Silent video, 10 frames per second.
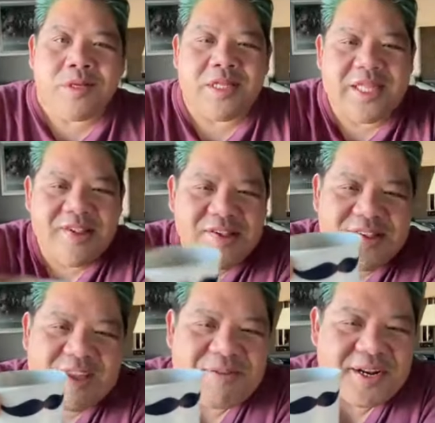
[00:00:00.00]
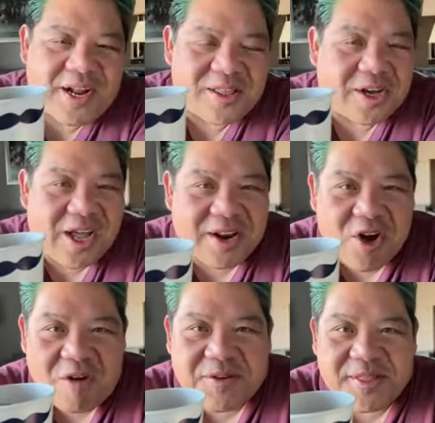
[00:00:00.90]
this is definitely not the kind of
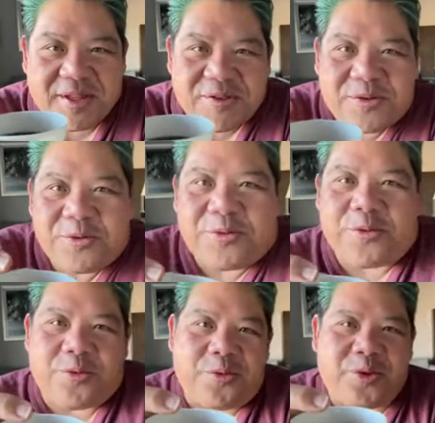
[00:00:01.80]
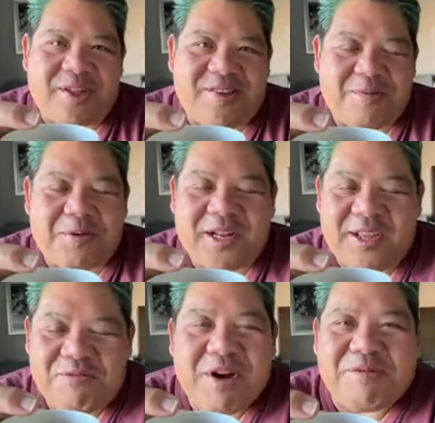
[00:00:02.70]
coffee that we
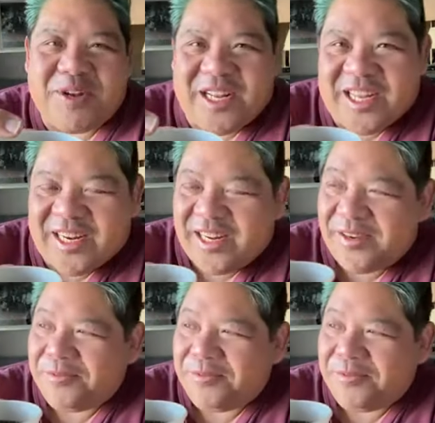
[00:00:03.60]
typically revel in